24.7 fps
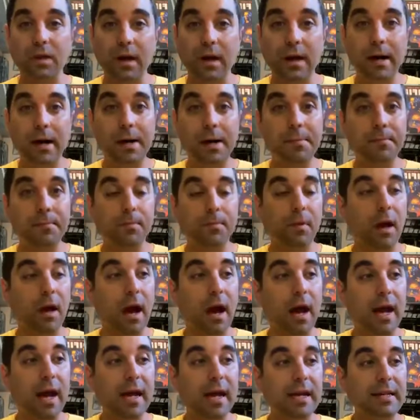
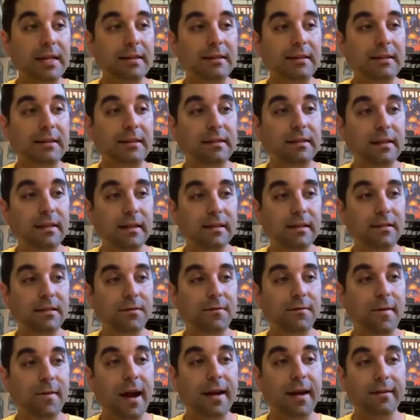I
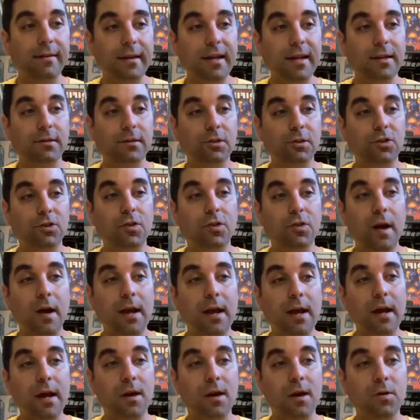did finally get to
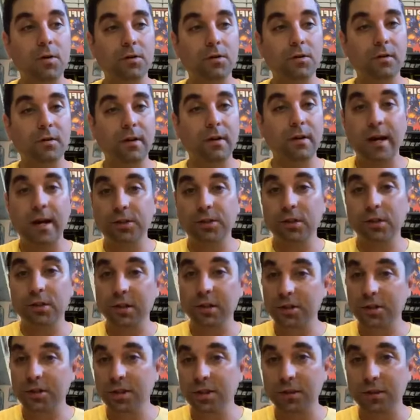try out the Gotcha
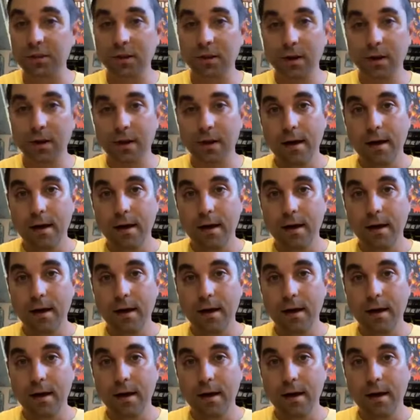Ninja,